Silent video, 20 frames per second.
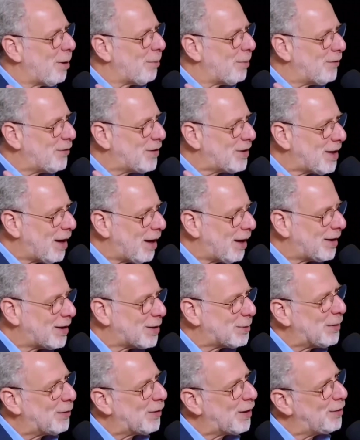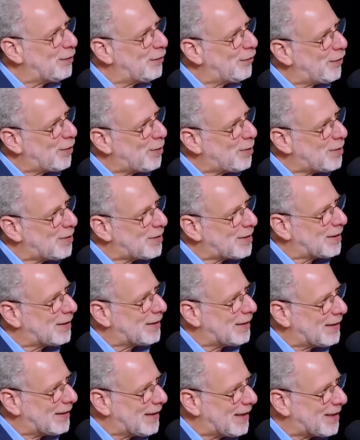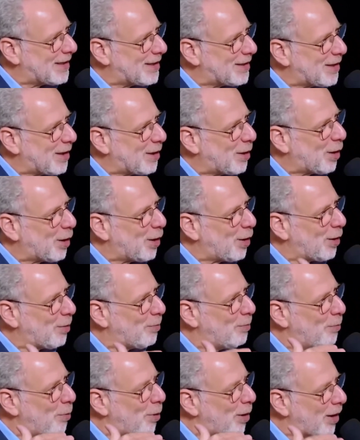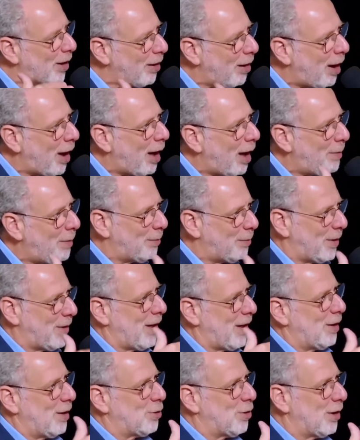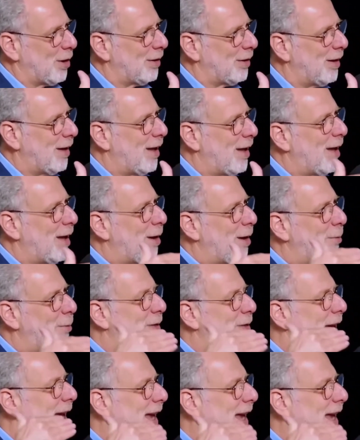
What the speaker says: What we've done is we've confused diseases that are more common with aging with